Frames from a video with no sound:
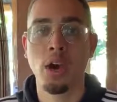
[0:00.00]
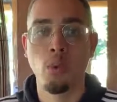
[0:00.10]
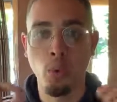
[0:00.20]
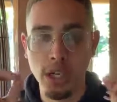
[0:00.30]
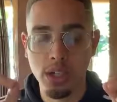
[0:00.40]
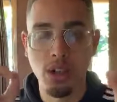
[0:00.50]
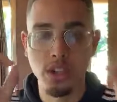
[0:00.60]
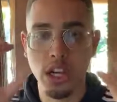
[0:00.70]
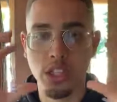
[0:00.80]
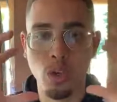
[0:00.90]
what
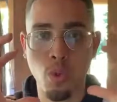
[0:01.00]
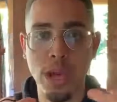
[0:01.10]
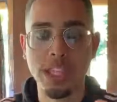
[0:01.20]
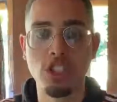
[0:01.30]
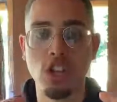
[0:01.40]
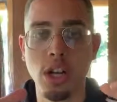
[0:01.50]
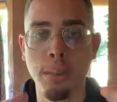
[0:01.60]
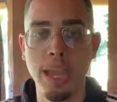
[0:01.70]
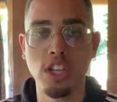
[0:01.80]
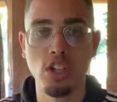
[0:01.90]
the, the way that you're going to
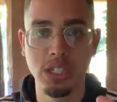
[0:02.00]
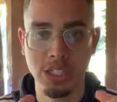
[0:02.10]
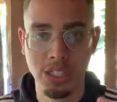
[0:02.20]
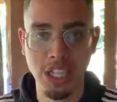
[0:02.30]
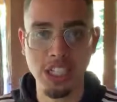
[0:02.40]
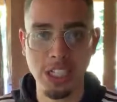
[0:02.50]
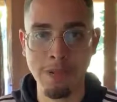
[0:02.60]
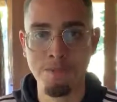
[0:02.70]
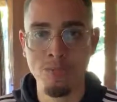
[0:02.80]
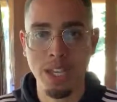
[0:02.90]
make your
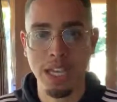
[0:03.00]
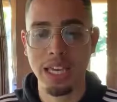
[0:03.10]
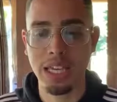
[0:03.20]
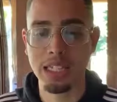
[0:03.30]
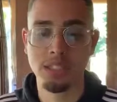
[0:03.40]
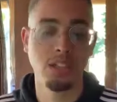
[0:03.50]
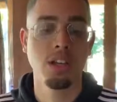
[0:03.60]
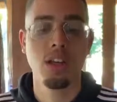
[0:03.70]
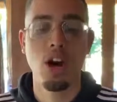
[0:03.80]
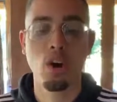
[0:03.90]
decision is,
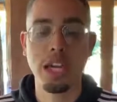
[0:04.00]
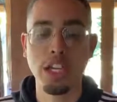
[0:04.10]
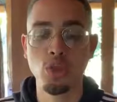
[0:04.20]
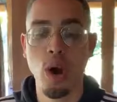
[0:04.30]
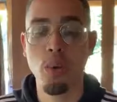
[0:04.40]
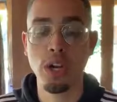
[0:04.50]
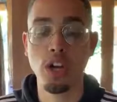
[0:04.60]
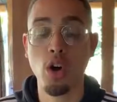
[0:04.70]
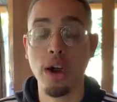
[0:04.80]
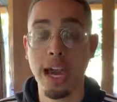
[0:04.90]
okay, do I want
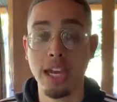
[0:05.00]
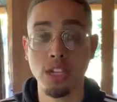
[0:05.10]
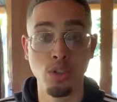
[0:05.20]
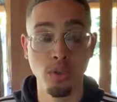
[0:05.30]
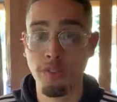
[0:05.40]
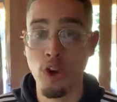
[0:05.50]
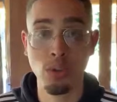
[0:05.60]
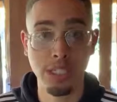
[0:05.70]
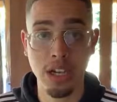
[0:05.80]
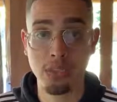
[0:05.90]
to go ahead and do the
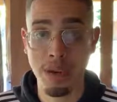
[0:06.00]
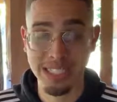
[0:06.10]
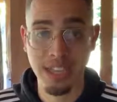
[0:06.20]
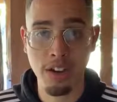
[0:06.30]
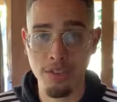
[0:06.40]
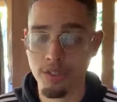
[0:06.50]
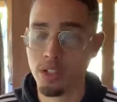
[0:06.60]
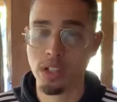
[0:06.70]
phone sales myself?